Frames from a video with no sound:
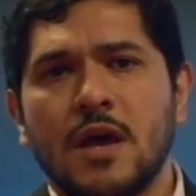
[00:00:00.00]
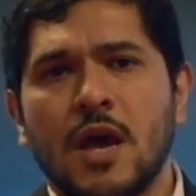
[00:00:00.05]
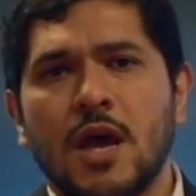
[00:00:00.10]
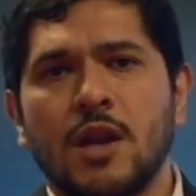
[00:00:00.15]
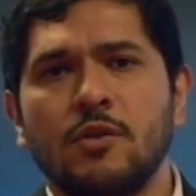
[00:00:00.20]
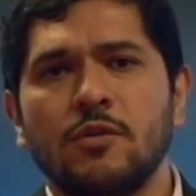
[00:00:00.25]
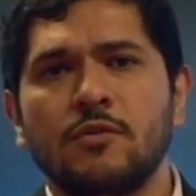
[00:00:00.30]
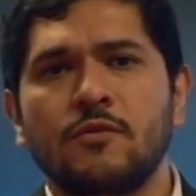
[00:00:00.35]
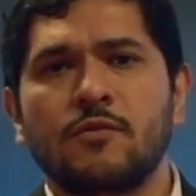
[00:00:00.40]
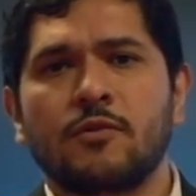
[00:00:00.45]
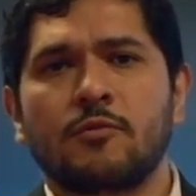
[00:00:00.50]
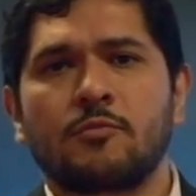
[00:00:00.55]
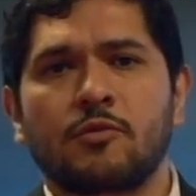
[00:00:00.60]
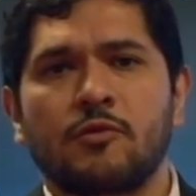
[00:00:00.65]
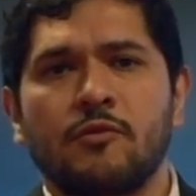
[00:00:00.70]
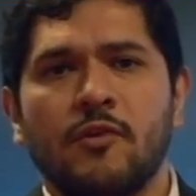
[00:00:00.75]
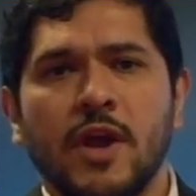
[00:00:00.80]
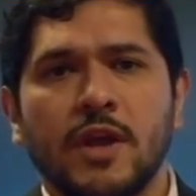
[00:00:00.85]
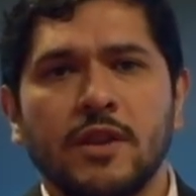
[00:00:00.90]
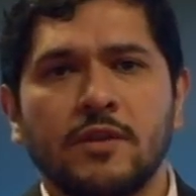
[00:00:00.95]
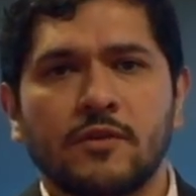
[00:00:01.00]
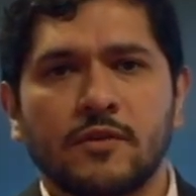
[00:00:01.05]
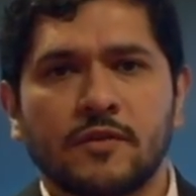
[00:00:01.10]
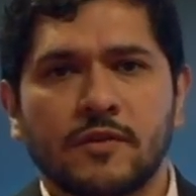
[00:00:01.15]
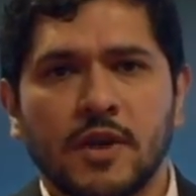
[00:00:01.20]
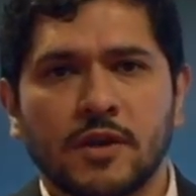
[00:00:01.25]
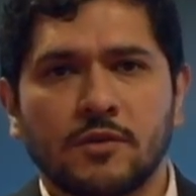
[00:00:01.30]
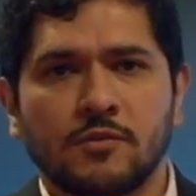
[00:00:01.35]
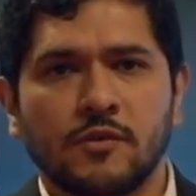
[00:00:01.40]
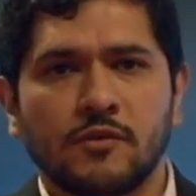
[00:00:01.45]
and look for providers
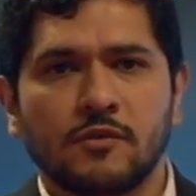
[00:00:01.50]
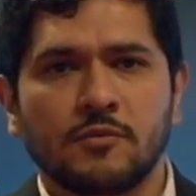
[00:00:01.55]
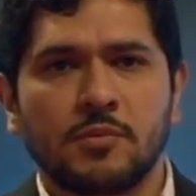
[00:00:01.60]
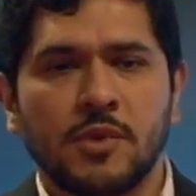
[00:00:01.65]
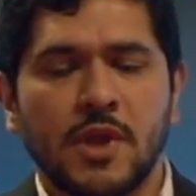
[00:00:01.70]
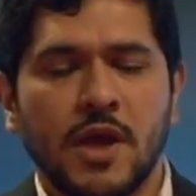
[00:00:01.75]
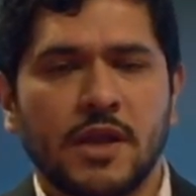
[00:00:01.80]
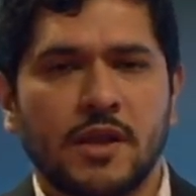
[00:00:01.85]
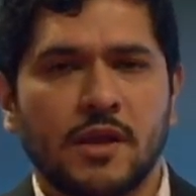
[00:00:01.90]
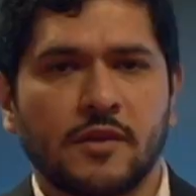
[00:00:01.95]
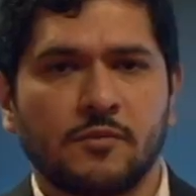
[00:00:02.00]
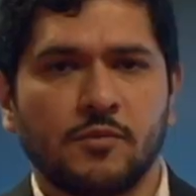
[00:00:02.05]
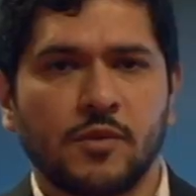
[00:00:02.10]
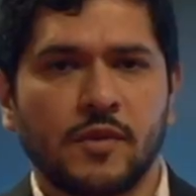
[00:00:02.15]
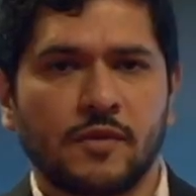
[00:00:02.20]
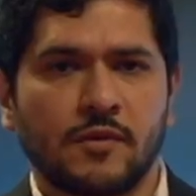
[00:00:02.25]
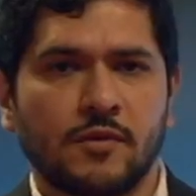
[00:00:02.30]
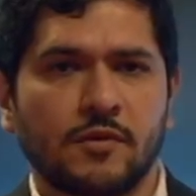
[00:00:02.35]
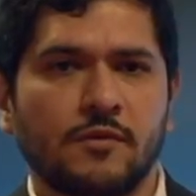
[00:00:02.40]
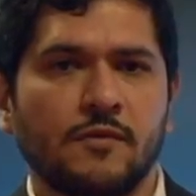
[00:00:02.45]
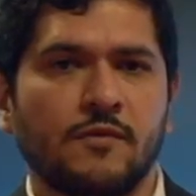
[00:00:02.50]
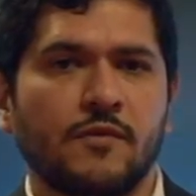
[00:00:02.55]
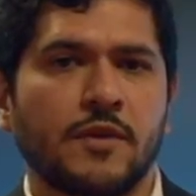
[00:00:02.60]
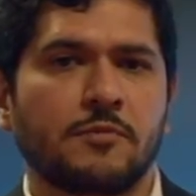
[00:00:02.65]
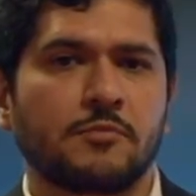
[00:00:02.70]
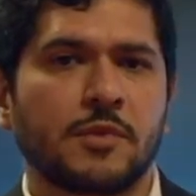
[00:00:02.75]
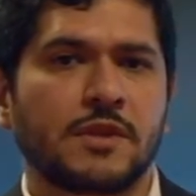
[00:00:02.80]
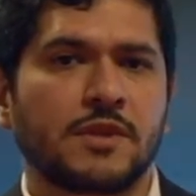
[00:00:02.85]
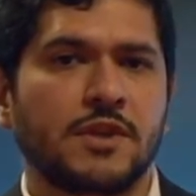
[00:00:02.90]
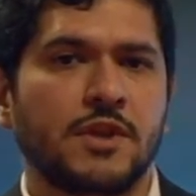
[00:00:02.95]
that would supply us with
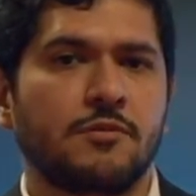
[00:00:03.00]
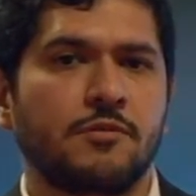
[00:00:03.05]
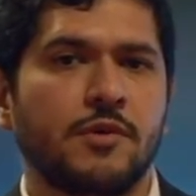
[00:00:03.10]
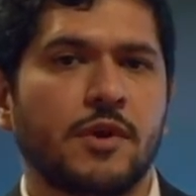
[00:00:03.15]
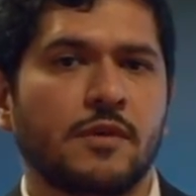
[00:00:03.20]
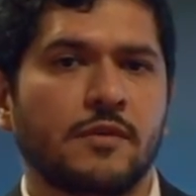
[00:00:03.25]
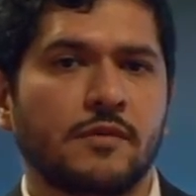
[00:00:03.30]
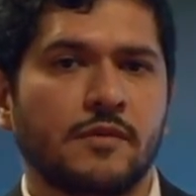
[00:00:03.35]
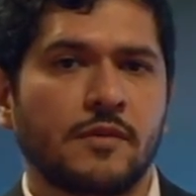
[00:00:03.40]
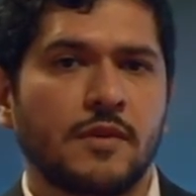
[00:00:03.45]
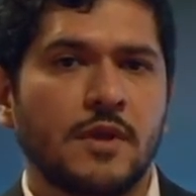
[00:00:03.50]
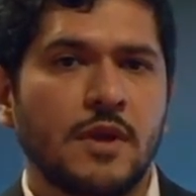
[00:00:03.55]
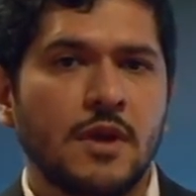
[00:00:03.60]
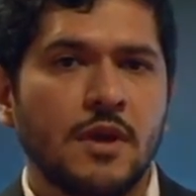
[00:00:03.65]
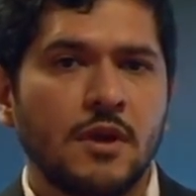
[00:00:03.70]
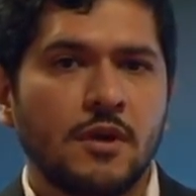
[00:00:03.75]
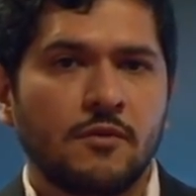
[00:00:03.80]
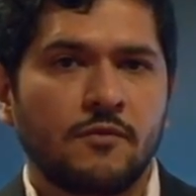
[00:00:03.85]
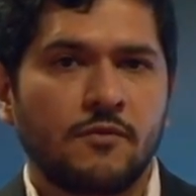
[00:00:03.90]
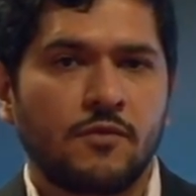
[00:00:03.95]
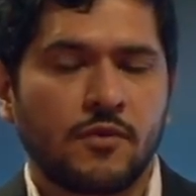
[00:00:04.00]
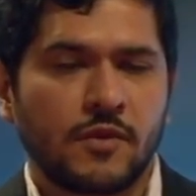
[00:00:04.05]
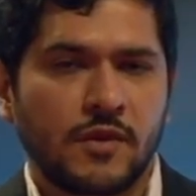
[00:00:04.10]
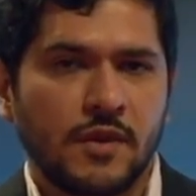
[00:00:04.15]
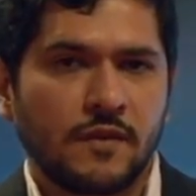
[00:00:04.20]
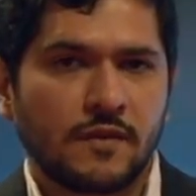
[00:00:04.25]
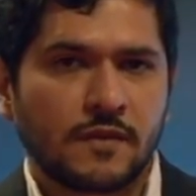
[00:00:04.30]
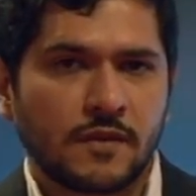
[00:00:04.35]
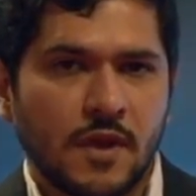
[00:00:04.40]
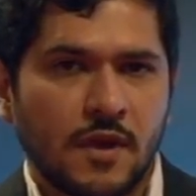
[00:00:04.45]
certified materials for
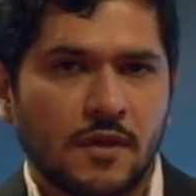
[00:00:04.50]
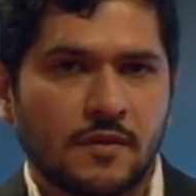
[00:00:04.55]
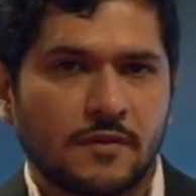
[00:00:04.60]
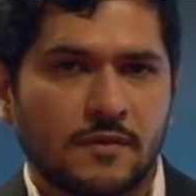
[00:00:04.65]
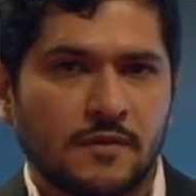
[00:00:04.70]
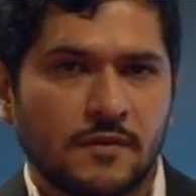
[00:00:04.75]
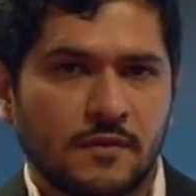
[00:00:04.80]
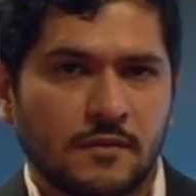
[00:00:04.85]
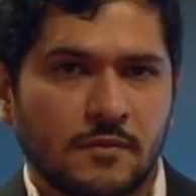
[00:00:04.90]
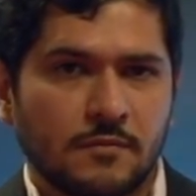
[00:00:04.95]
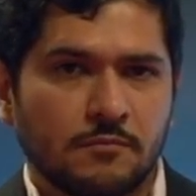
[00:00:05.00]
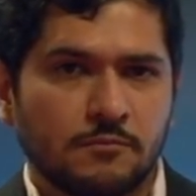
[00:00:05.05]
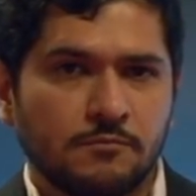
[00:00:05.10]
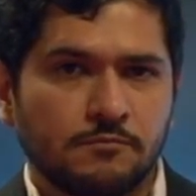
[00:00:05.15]
these tests.